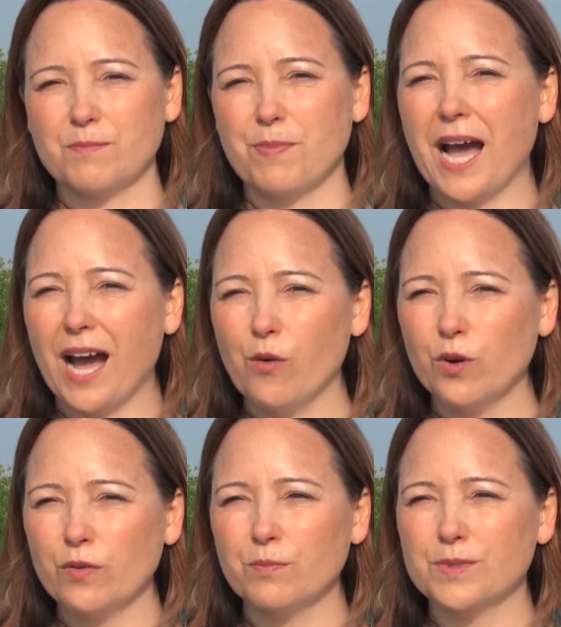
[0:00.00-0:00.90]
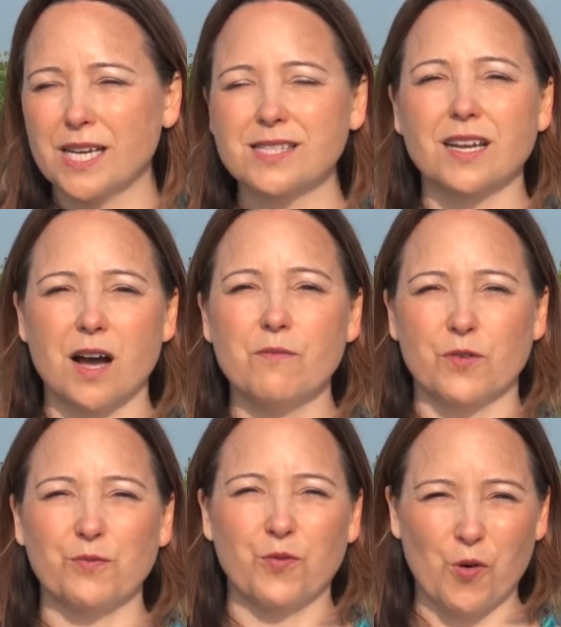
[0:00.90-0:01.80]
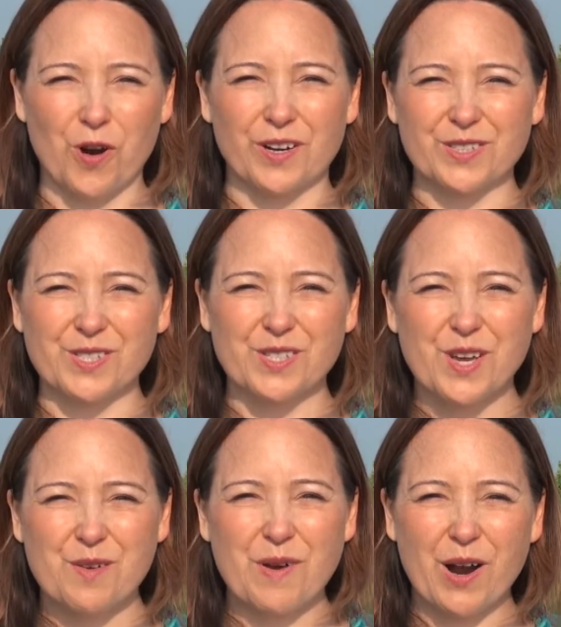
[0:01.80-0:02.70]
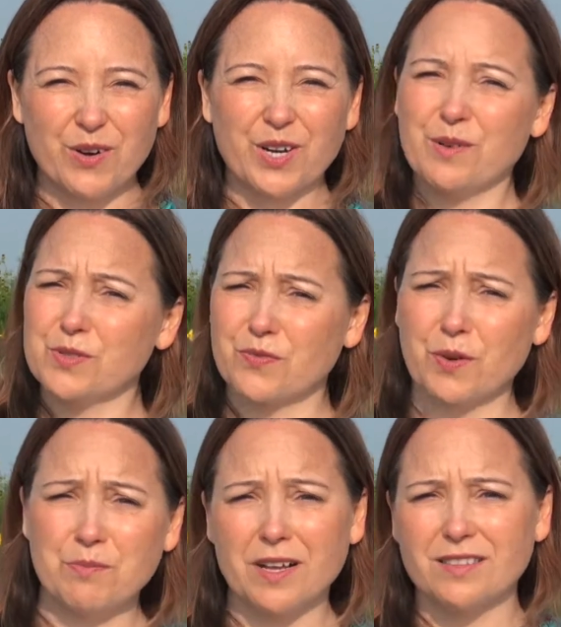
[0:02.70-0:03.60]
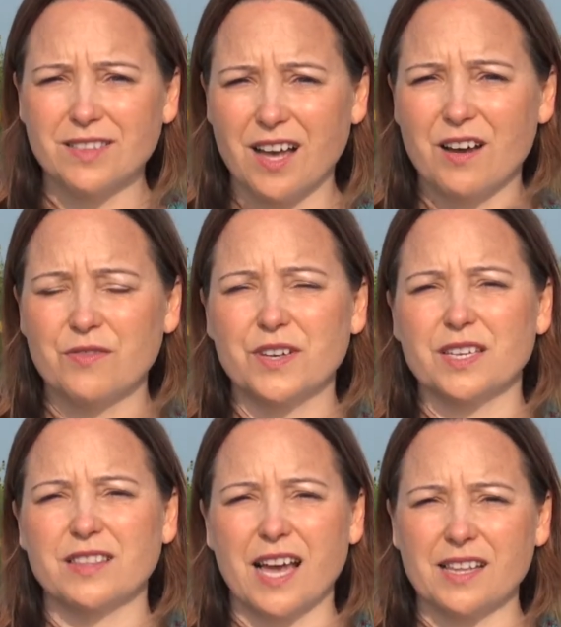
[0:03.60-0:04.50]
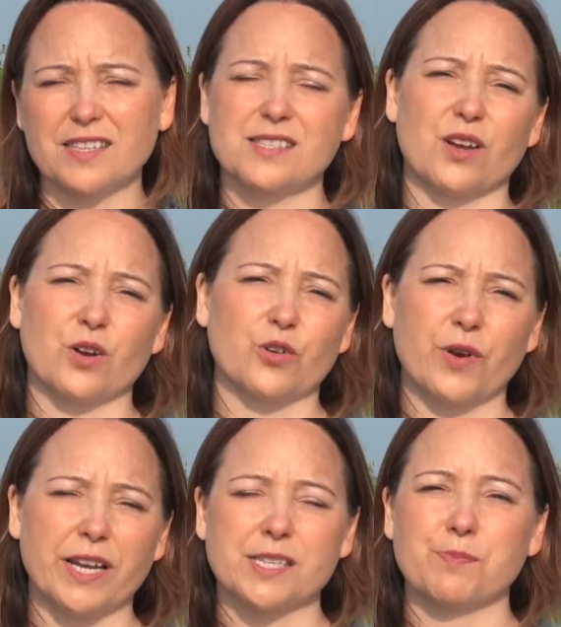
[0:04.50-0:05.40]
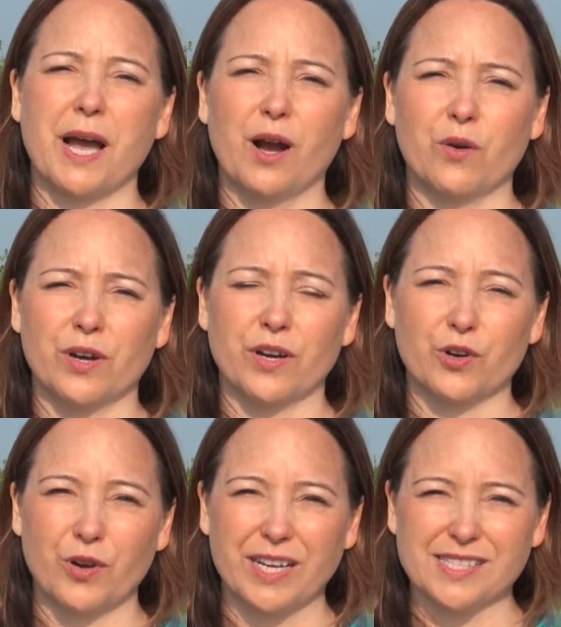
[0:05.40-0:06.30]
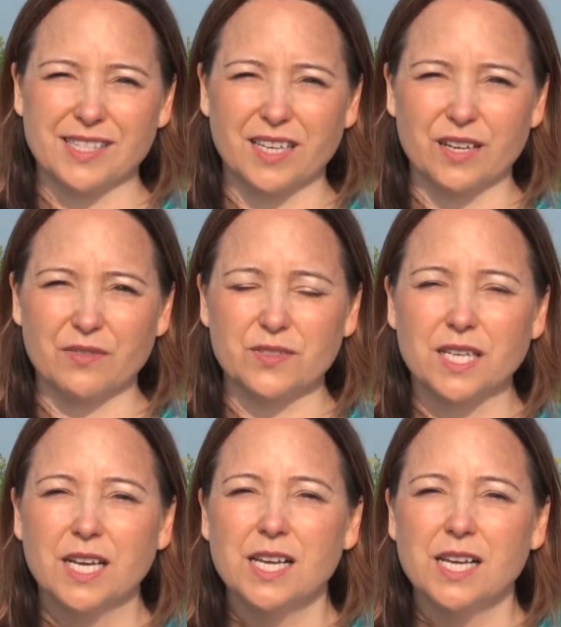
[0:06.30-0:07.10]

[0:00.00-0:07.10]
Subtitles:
Power doesn't come from force. Power comes from love. That is our greatest power and our greatest gift.